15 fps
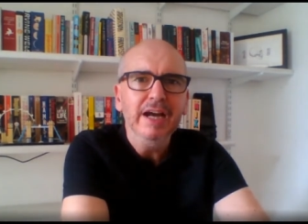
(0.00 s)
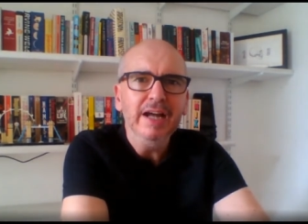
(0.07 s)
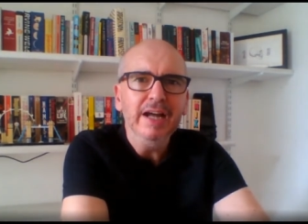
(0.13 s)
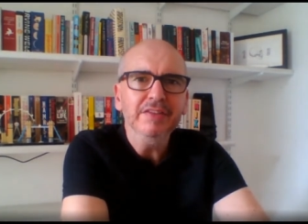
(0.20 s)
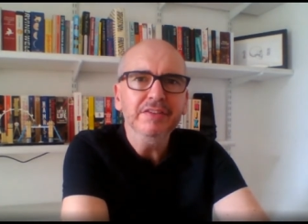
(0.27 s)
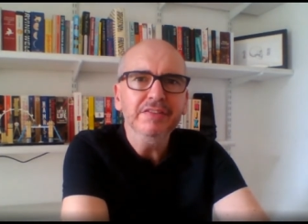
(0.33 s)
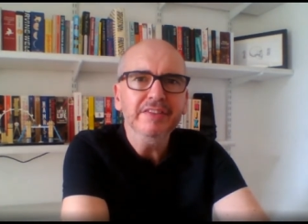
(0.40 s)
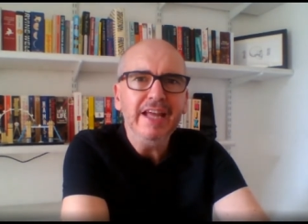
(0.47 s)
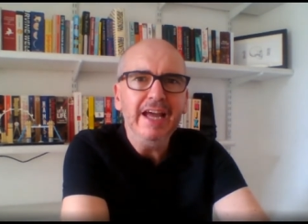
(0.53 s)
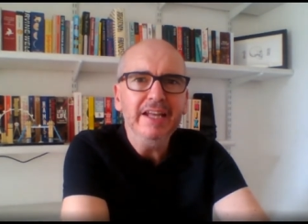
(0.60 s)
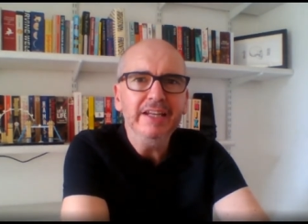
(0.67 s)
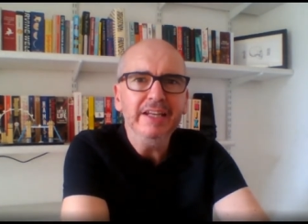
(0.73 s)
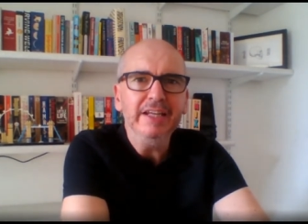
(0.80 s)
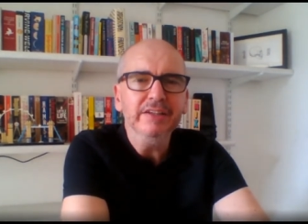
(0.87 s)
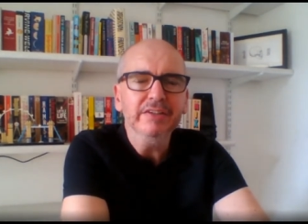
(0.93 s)

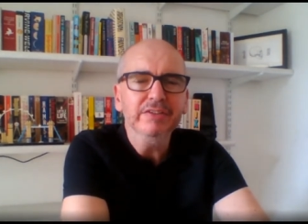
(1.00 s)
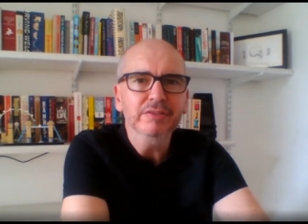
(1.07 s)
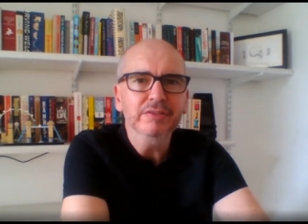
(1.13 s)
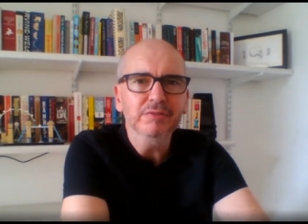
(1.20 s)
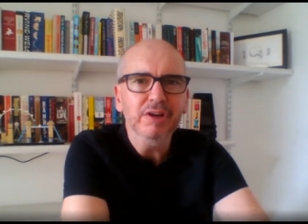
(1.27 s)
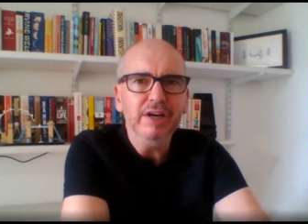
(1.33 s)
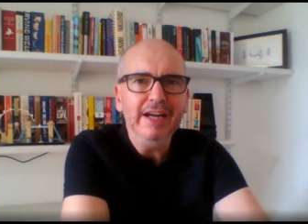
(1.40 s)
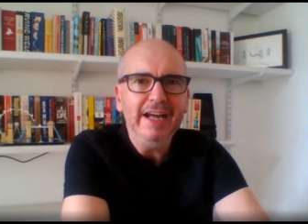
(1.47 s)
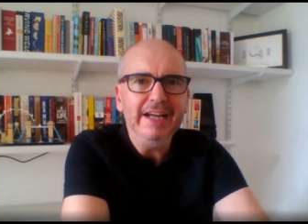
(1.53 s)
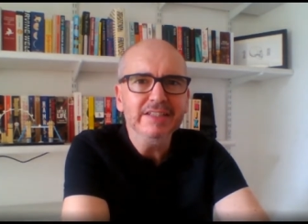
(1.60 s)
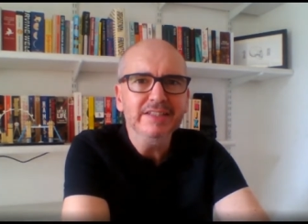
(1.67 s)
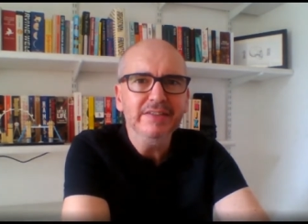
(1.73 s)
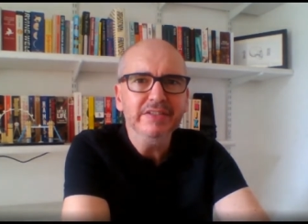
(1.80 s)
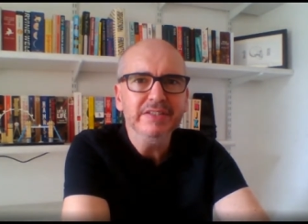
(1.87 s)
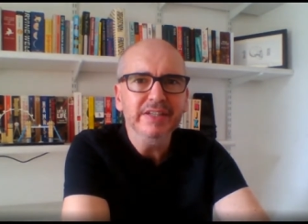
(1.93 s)
understanding the right
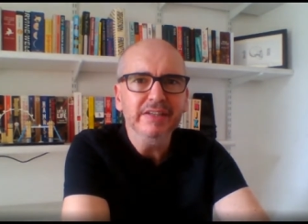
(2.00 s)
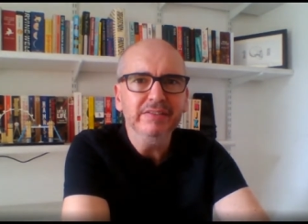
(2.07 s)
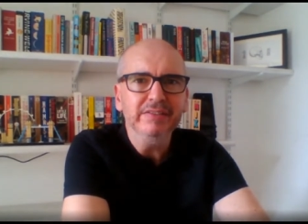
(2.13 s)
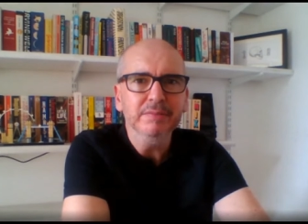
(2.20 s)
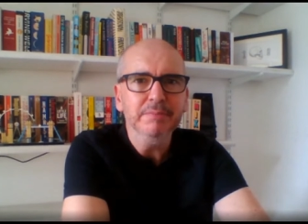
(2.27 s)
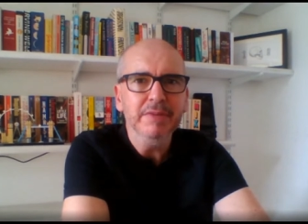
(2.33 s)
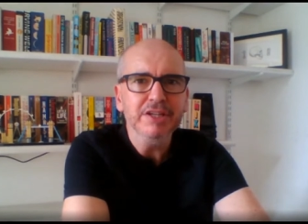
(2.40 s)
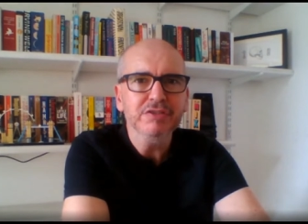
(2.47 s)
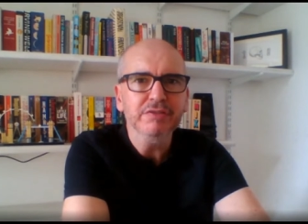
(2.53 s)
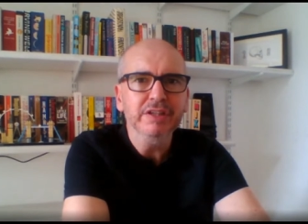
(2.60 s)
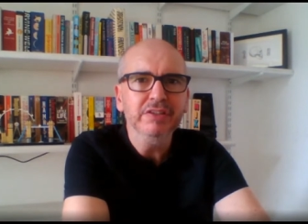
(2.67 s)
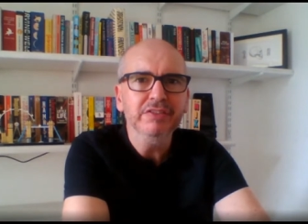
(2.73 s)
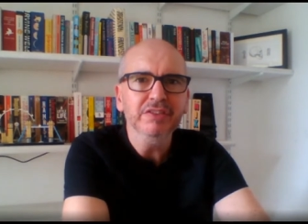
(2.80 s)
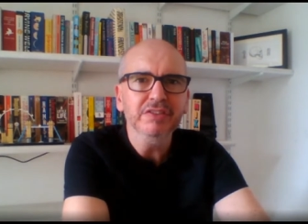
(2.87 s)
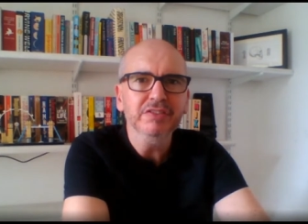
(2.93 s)
activities and
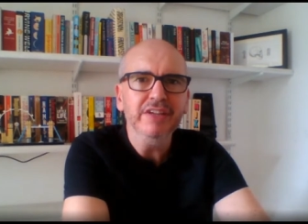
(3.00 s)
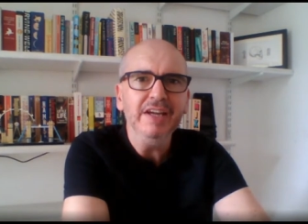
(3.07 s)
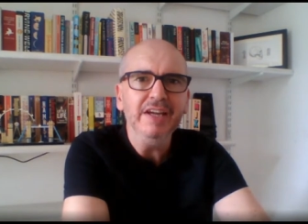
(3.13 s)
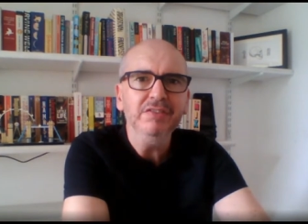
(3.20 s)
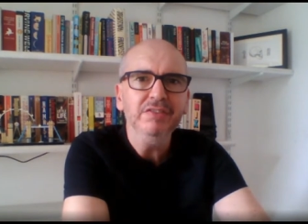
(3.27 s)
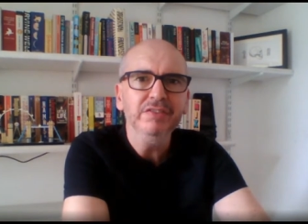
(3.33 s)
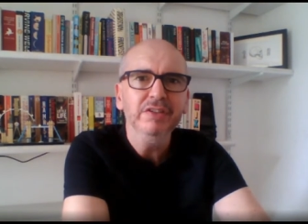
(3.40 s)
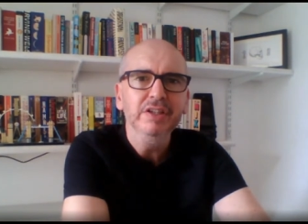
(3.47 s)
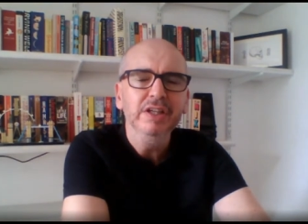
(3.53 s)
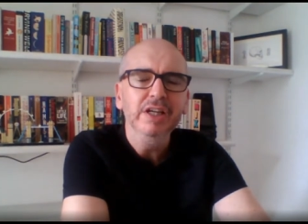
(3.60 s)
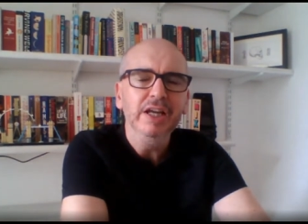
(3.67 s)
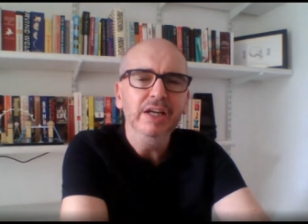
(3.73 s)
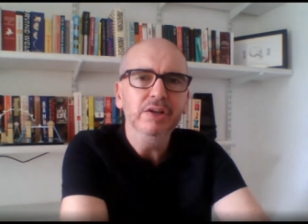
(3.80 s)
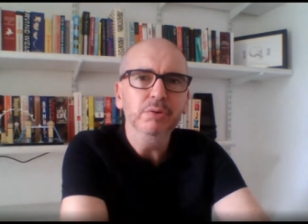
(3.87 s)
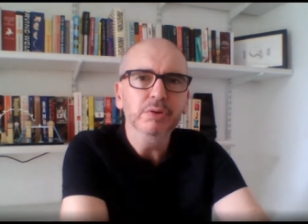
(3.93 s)
measuring success
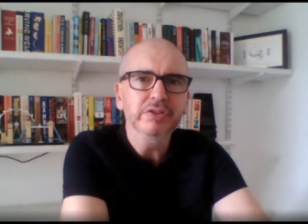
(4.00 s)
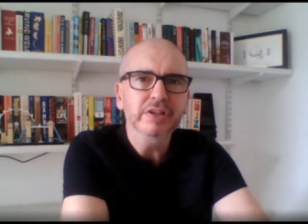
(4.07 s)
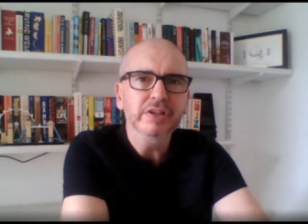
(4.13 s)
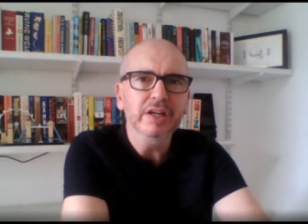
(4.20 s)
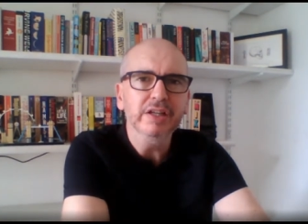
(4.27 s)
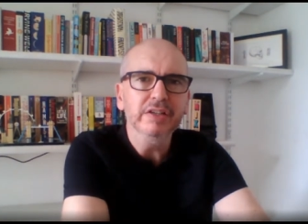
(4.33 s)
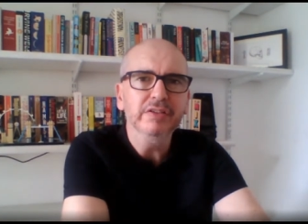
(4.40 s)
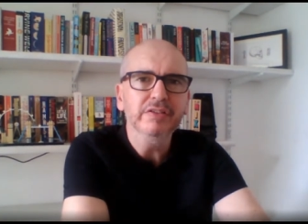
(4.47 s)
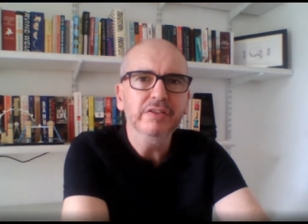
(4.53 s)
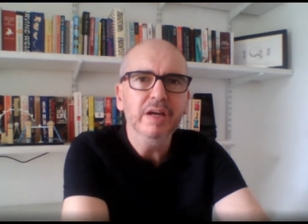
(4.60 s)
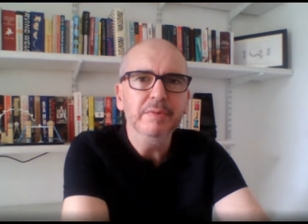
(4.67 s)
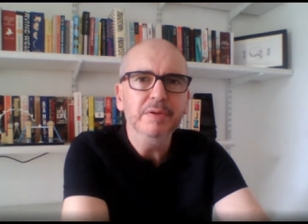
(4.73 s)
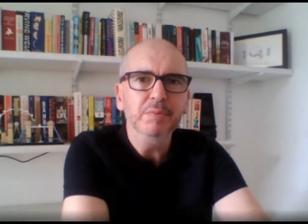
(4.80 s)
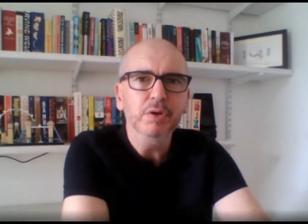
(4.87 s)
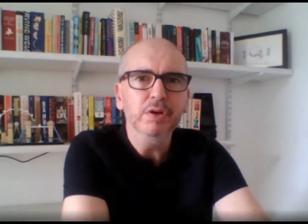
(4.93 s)
in order to kind of
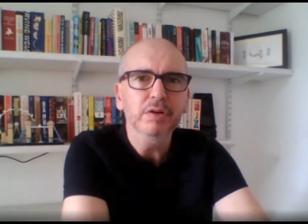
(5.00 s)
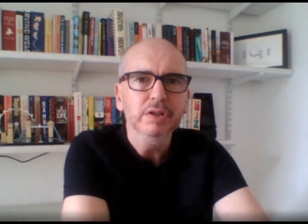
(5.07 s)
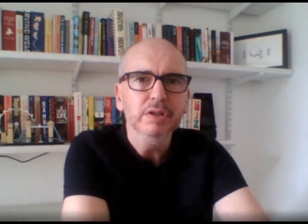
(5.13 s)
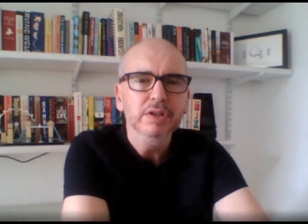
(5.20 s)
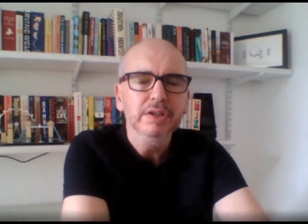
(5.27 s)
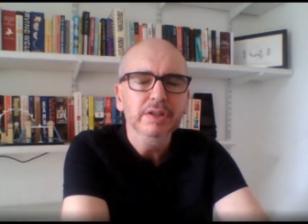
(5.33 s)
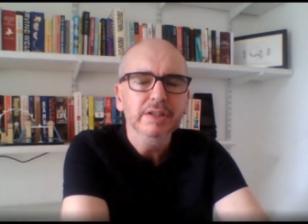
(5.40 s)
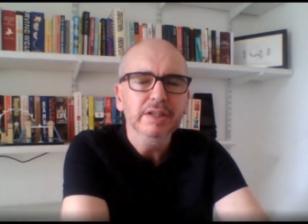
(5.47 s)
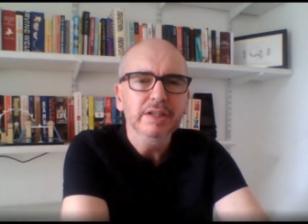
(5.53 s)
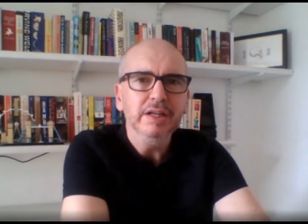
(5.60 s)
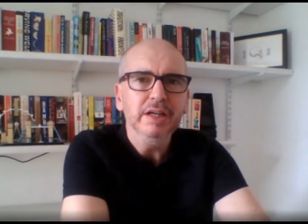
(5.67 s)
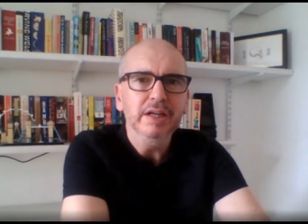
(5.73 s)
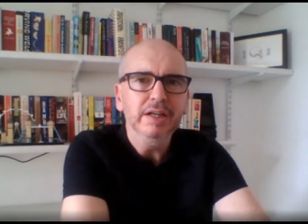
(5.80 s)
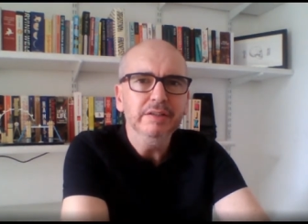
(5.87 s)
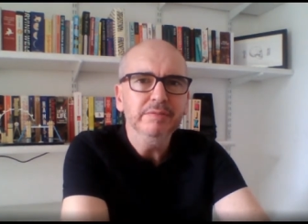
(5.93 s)
determine what
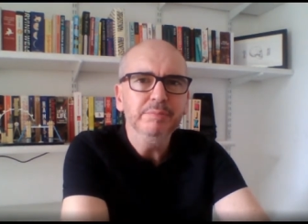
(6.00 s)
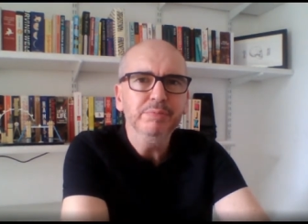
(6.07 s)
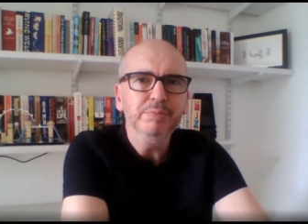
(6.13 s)
uh,